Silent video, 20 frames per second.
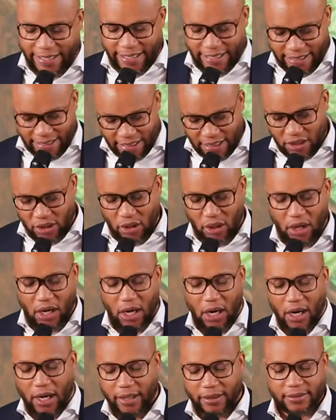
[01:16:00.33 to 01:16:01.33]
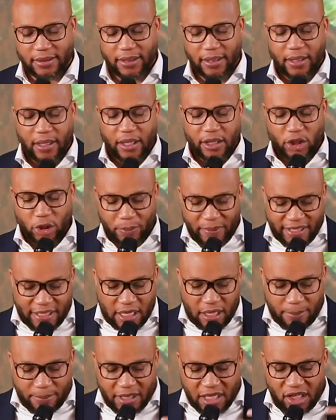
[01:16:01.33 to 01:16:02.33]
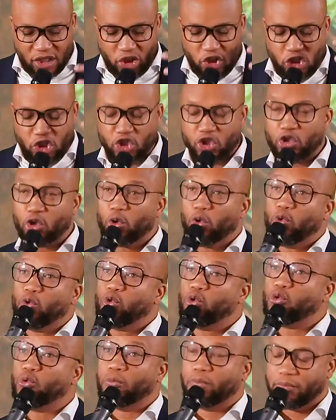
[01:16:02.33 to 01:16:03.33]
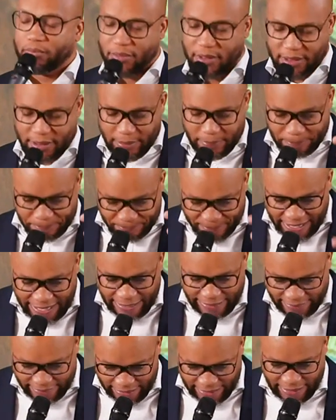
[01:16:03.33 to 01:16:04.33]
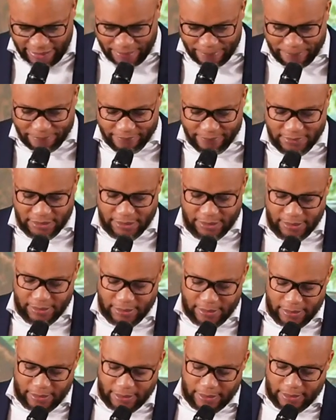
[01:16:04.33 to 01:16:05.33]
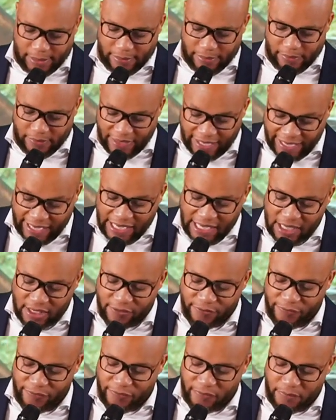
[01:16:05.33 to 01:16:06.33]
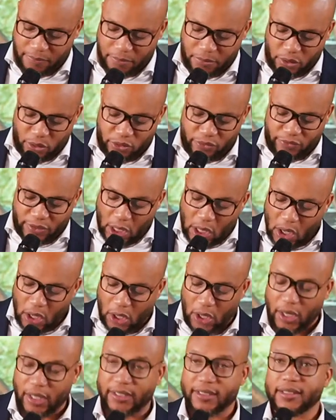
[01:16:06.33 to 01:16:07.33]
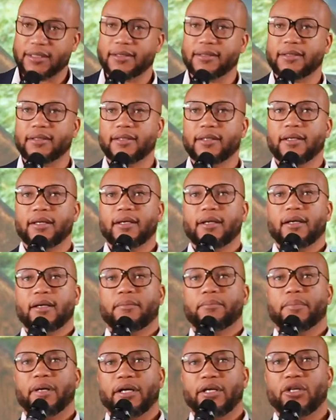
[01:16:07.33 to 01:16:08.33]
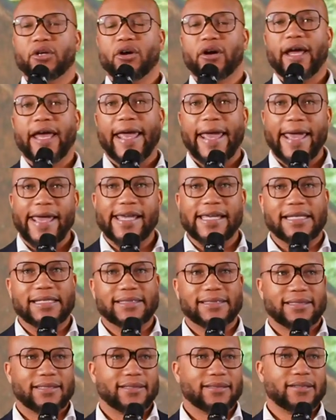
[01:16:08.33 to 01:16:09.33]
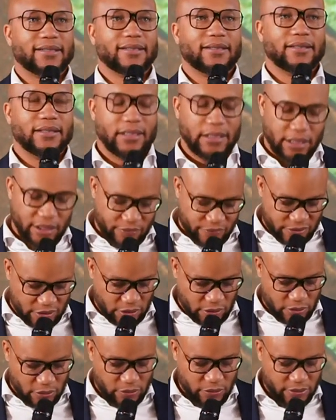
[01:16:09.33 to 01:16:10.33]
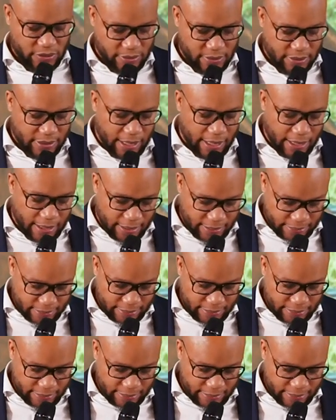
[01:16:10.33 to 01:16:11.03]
and in your heart. You become consumed by them. They've moved on, but your hate leaves you stuck.